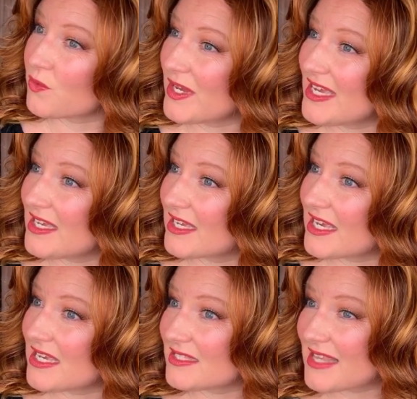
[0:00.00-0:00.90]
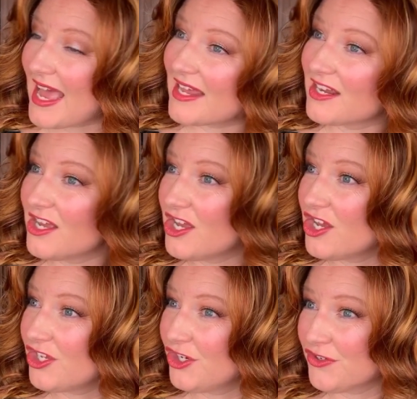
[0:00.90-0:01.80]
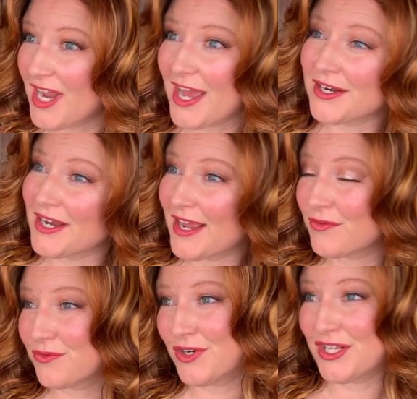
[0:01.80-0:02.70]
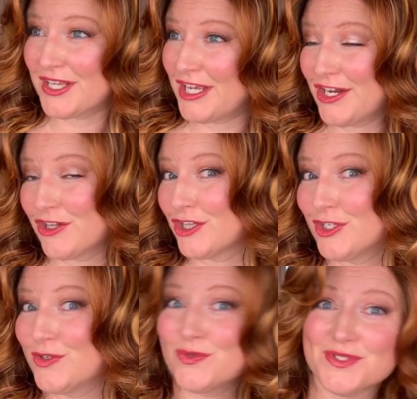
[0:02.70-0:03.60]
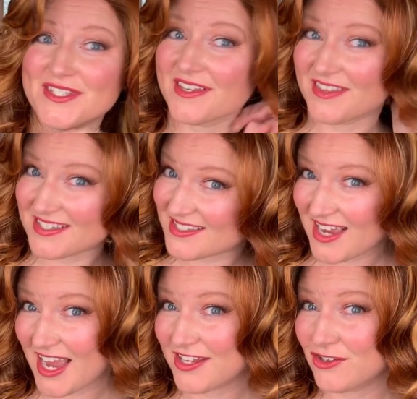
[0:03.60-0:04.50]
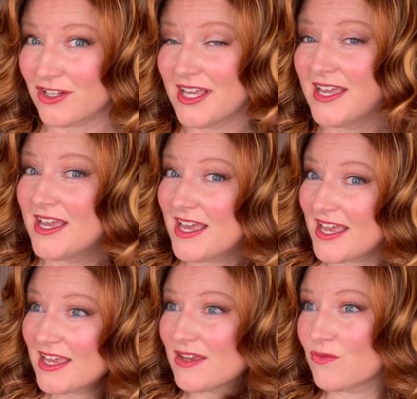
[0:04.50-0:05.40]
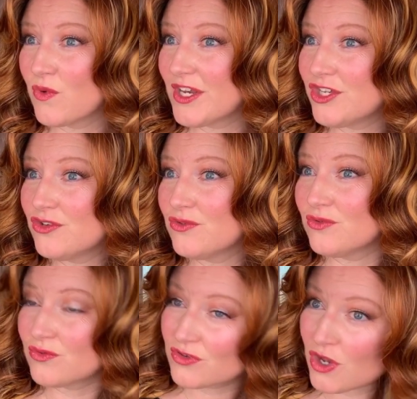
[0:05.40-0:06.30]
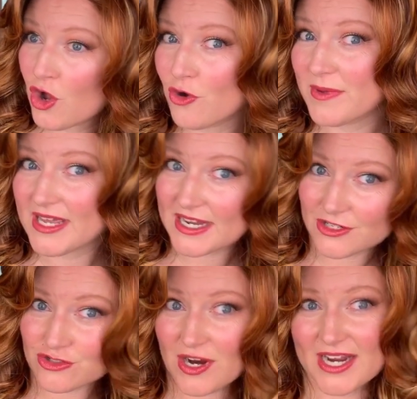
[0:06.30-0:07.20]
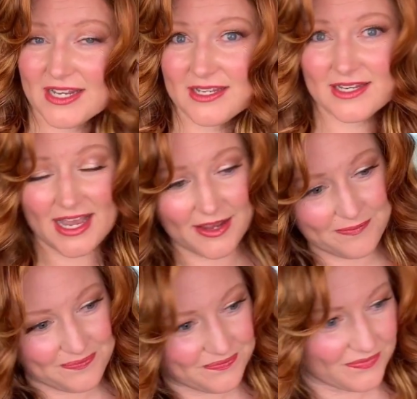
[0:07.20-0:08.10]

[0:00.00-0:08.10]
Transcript: wig is that you're not really going to lose the style when you comb it and try to